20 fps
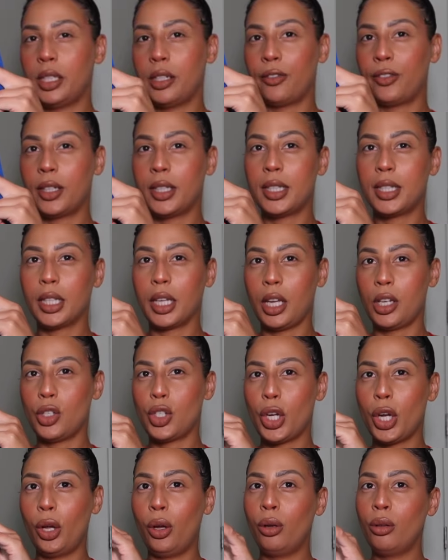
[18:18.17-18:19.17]
different skin
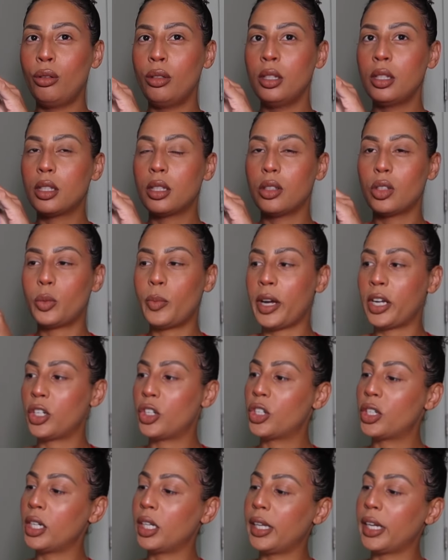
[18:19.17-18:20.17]
tones,
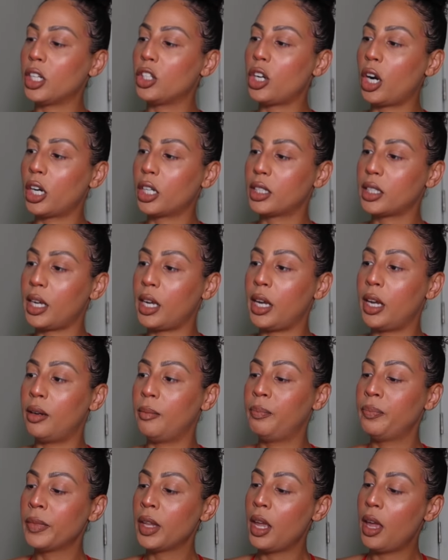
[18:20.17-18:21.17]
especially like dark
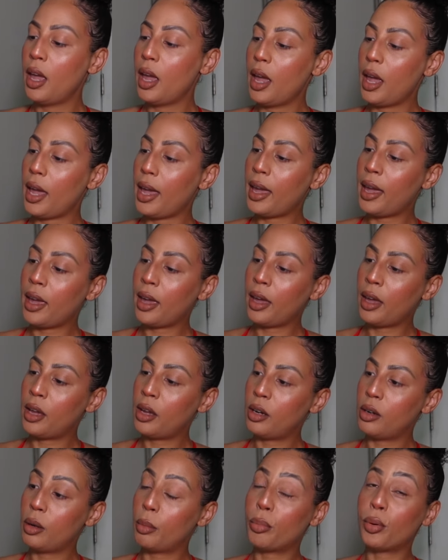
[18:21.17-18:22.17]
skin
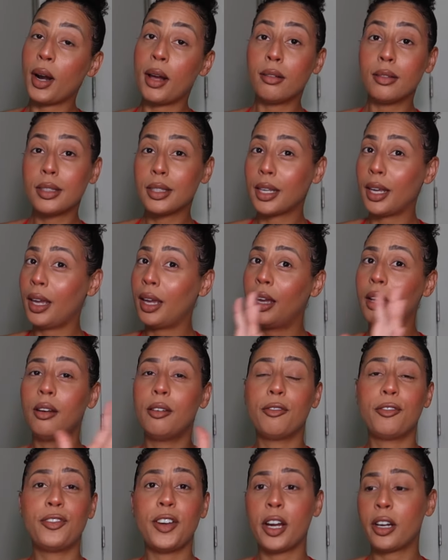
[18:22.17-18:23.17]
and brown
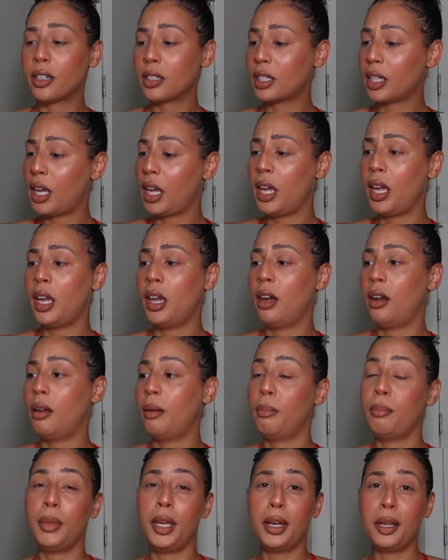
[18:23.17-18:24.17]
skin, fair skin,
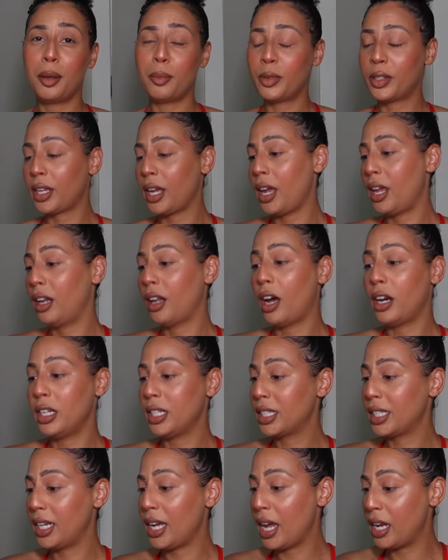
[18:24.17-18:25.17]
medium skin,
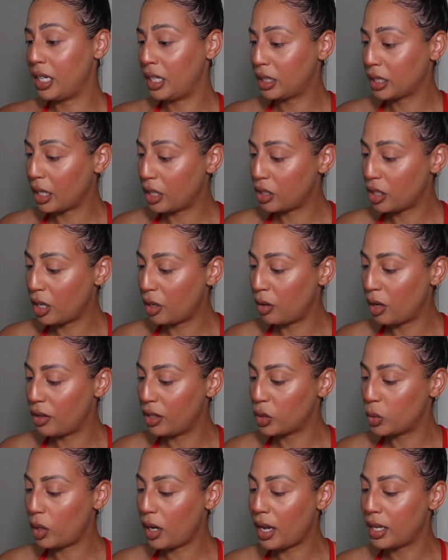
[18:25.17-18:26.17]
honestly any skin tone.
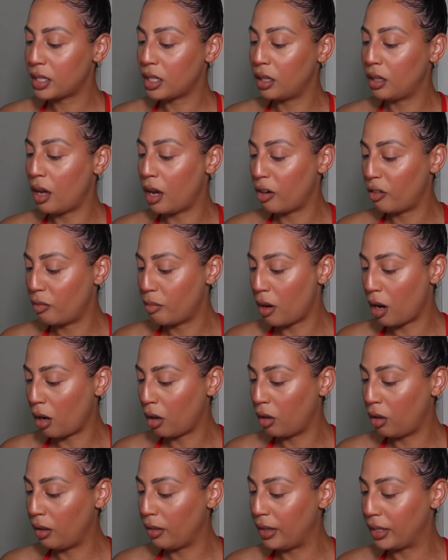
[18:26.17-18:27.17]
This one has a lot of
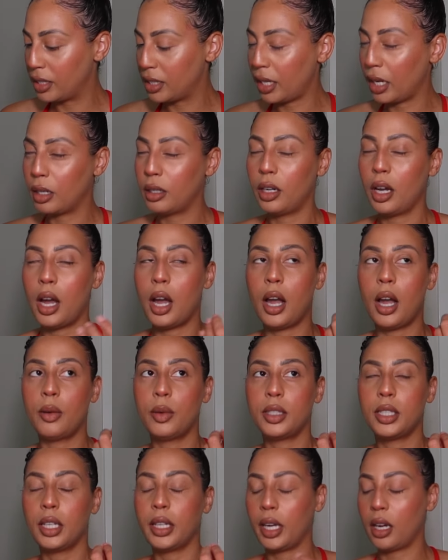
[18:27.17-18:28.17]
marl that's like, I
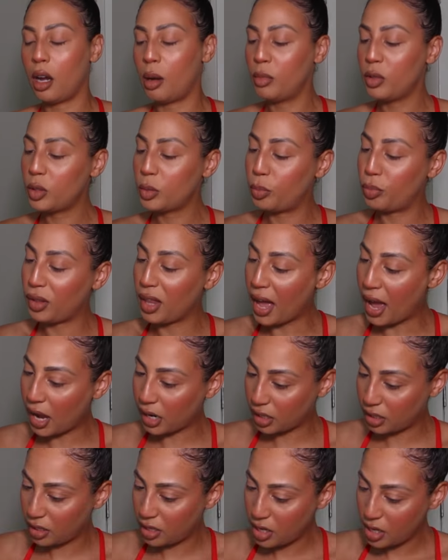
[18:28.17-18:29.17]
would say like almost
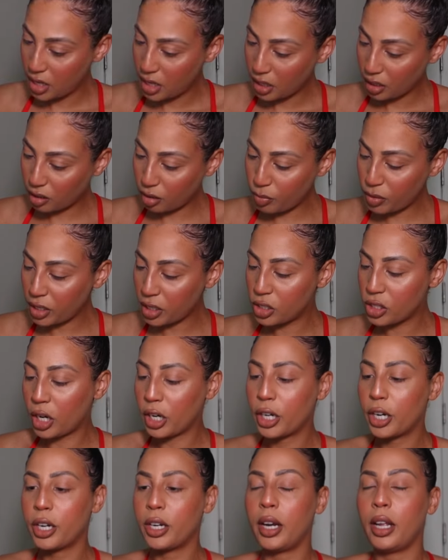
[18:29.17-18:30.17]
black. Could be a
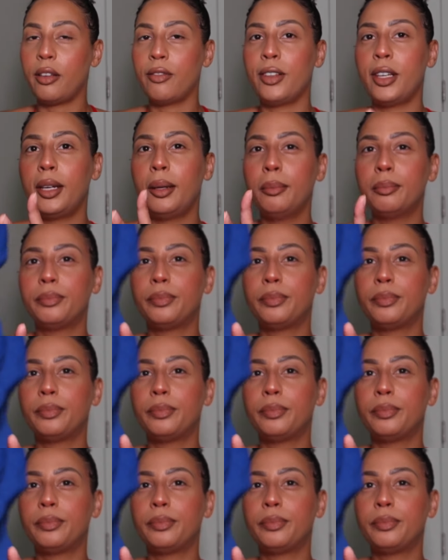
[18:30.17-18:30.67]
darker navy.